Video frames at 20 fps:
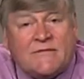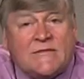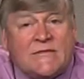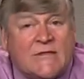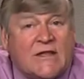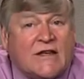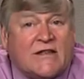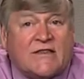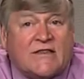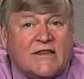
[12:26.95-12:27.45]

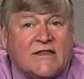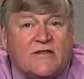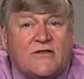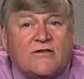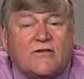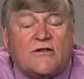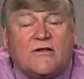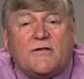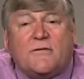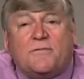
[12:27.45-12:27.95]
And I said,
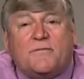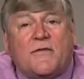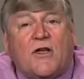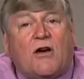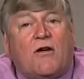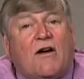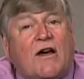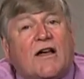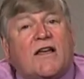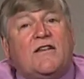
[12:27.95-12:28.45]
you know,
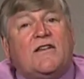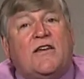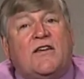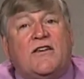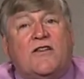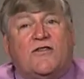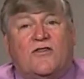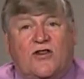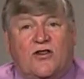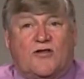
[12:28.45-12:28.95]
all I can tell
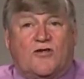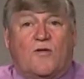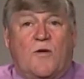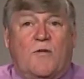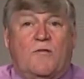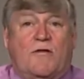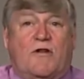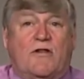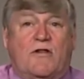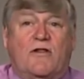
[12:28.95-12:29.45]
you is here's
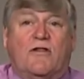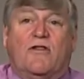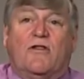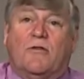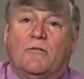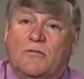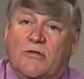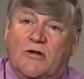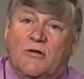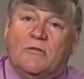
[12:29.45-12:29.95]
what we're going to
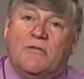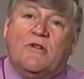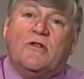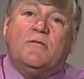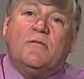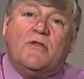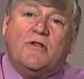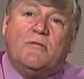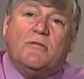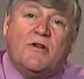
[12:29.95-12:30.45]
do. Boom,
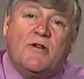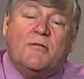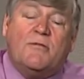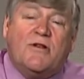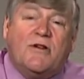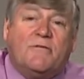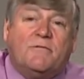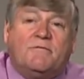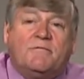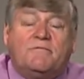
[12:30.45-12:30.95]
boom, boom, boom,
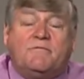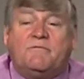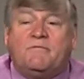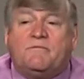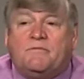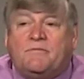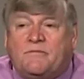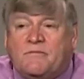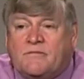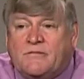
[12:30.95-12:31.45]
boom.
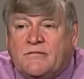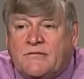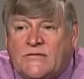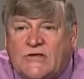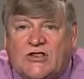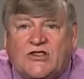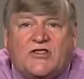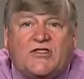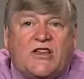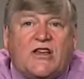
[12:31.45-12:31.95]

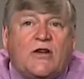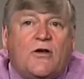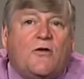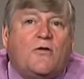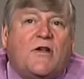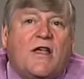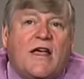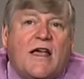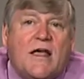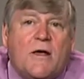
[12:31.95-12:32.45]
She said,
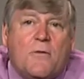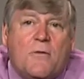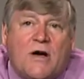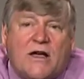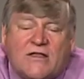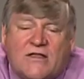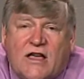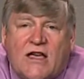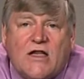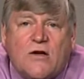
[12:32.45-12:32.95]
okay, well,
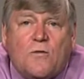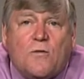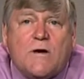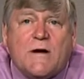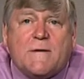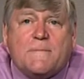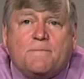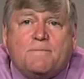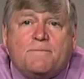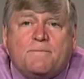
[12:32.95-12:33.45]
I'll tell you
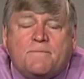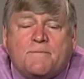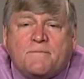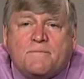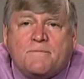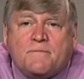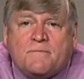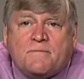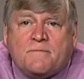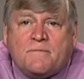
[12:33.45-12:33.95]
what.
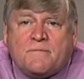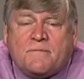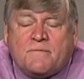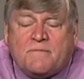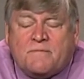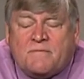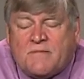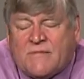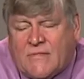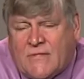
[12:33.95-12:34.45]

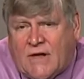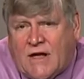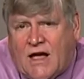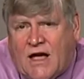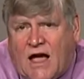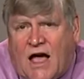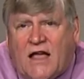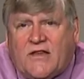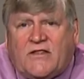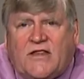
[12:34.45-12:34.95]

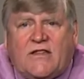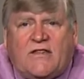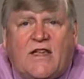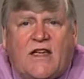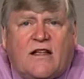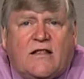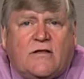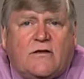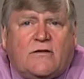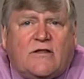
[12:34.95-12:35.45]
I said,
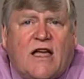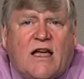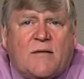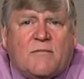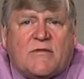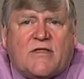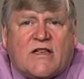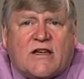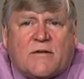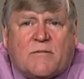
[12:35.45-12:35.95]
take a little time
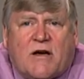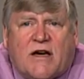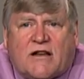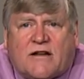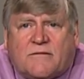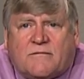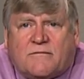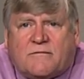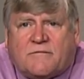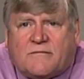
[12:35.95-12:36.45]
and think about
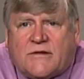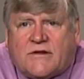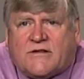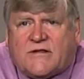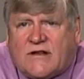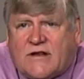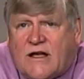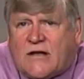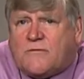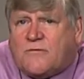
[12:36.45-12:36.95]
it. I
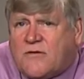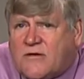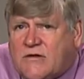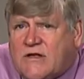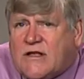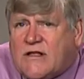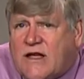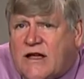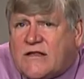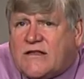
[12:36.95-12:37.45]
said, I'd
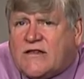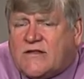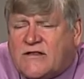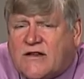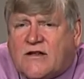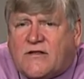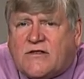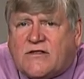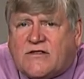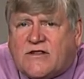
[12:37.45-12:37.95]
really like to
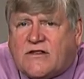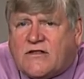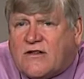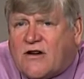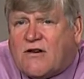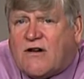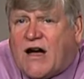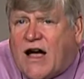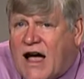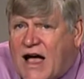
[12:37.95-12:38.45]
sell this
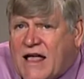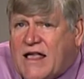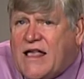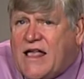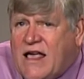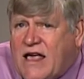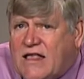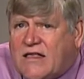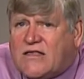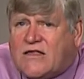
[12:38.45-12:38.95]
guitar. I
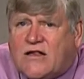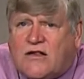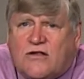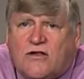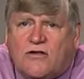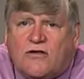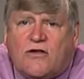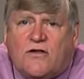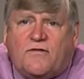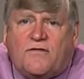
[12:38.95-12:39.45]
can't tell
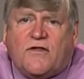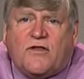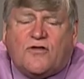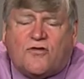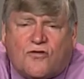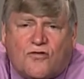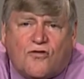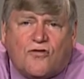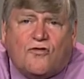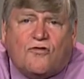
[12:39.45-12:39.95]
you if it
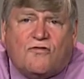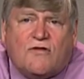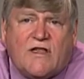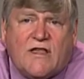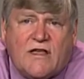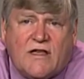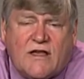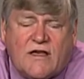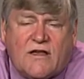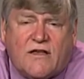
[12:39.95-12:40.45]

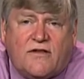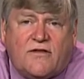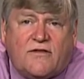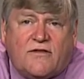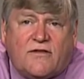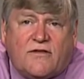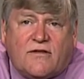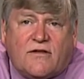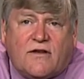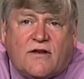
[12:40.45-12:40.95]
truly
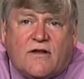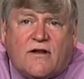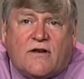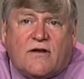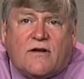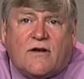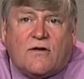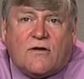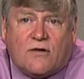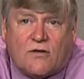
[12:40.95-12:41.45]
is
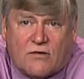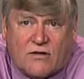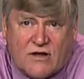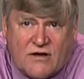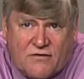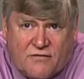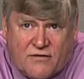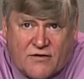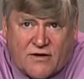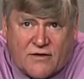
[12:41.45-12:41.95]
an
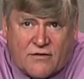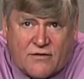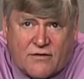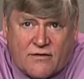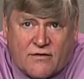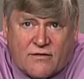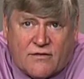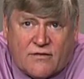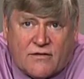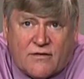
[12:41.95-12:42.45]
early
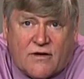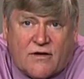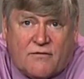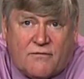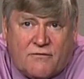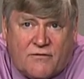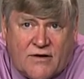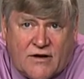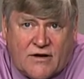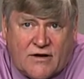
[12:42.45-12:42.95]
Fender, a
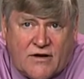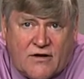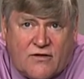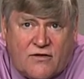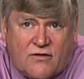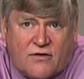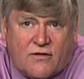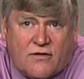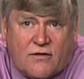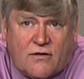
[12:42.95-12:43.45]

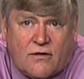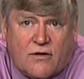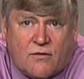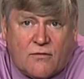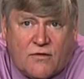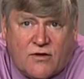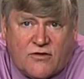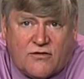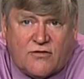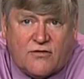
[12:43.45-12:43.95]
vintage
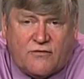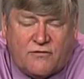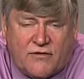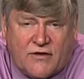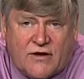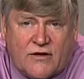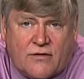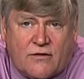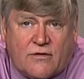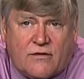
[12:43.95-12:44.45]
original
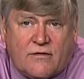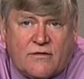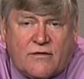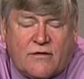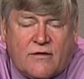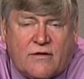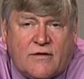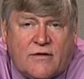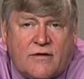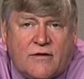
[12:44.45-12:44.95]
Fender.
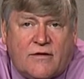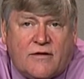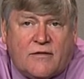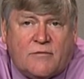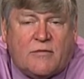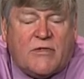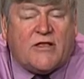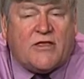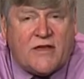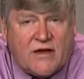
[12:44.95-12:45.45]

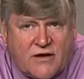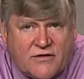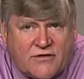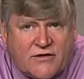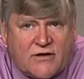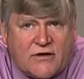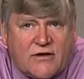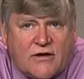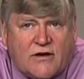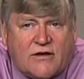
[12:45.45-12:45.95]
I think it's
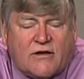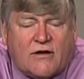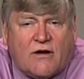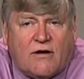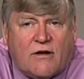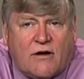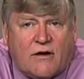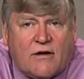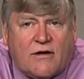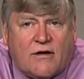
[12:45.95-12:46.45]
a good
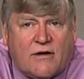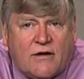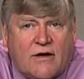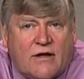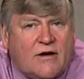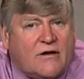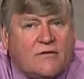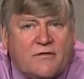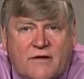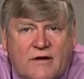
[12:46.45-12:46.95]
guitar,
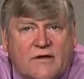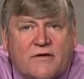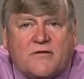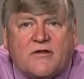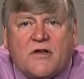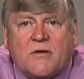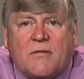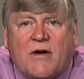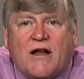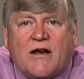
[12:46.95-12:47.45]
and I don't think there's
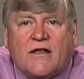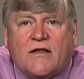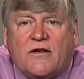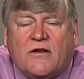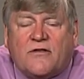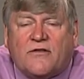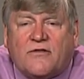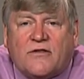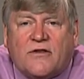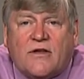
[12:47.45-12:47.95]
anybody
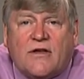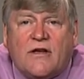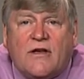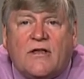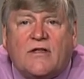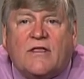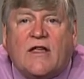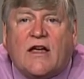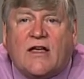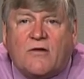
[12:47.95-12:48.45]
else
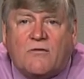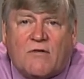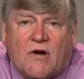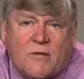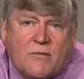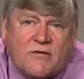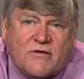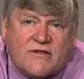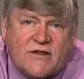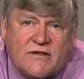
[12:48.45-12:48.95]
that can
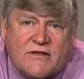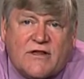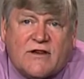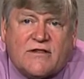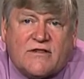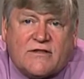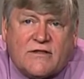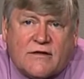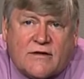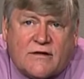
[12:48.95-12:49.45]
represent
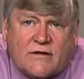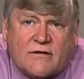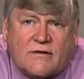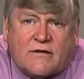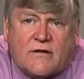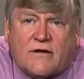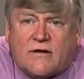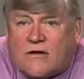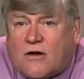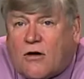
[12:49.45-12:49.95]
this
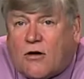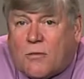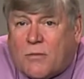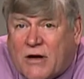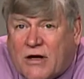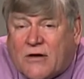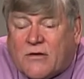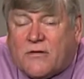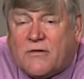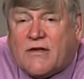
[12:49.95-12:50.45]
guitar
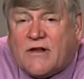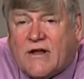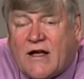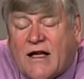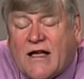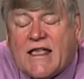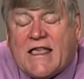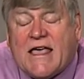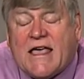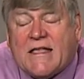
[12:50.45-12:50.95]
better than
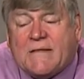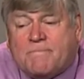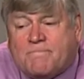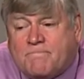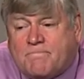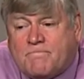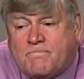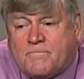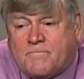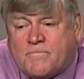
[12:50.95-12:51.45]
I can.
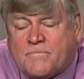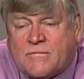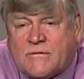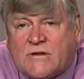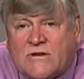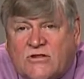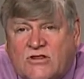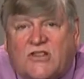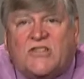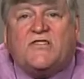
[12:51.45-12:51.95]

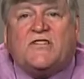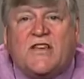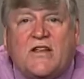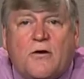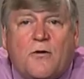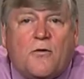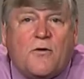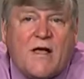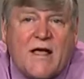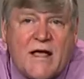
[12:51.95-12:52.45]
She said,
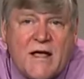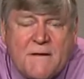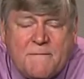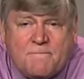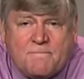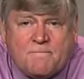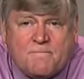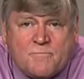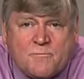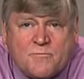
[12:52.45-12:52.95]
okay.
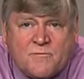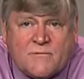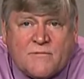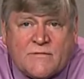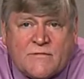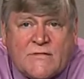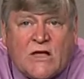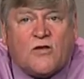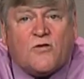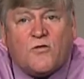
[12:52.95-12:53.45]

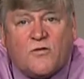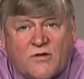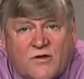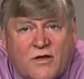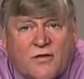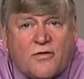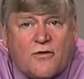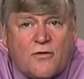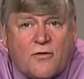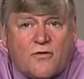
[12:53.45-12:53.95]
This was
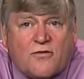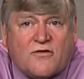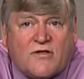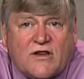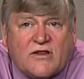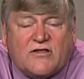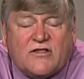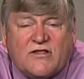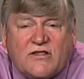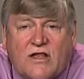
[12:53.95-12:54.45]
a
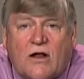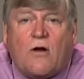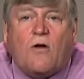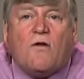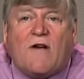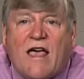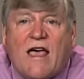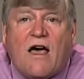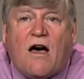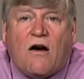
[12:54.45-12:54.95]
Thursday. She said,
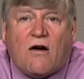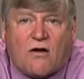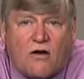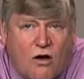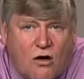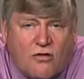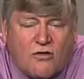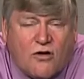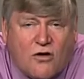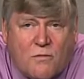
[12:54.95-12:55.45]
okay, I'll
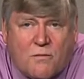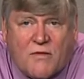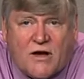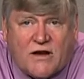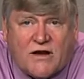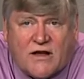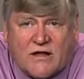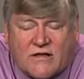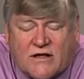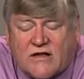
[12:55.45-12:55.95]
call you on
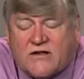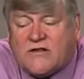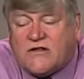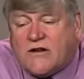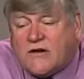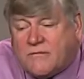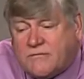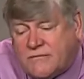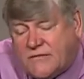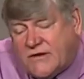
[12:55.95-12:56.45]
Monday and let you
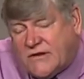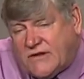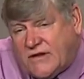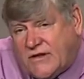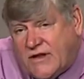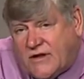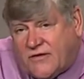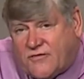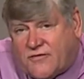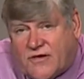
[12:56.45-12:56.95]
know. I said,
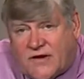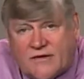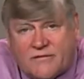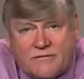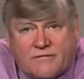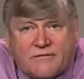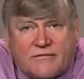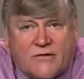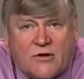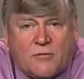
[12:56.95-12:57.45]
that's fine,
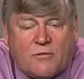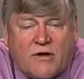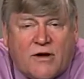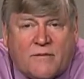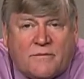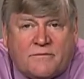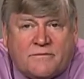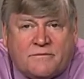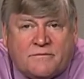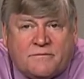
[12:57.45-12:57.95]
no problem.